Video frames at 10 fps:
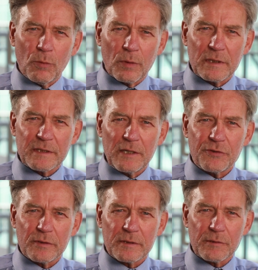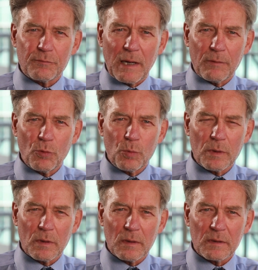organisations around the
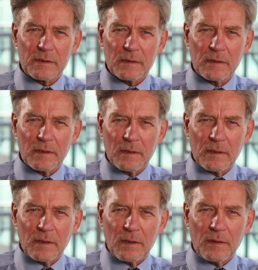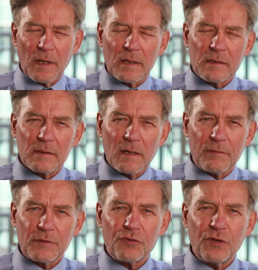world that
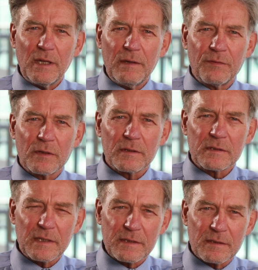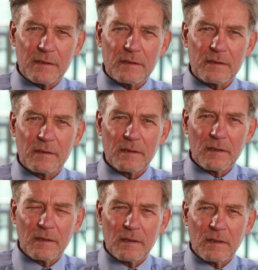have achieved consistent
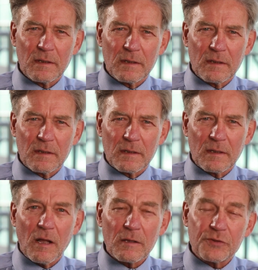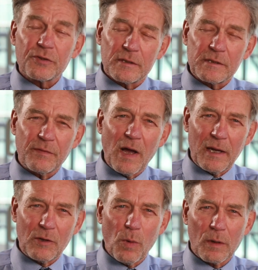cultures of
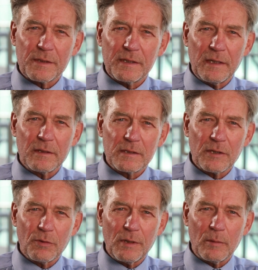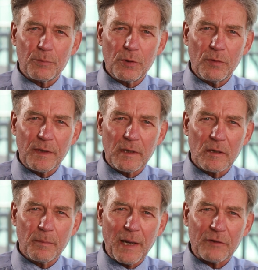high quality, continually improving and
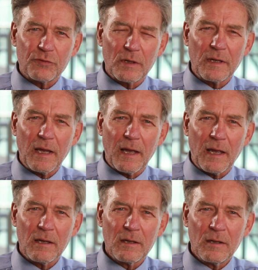compassionate care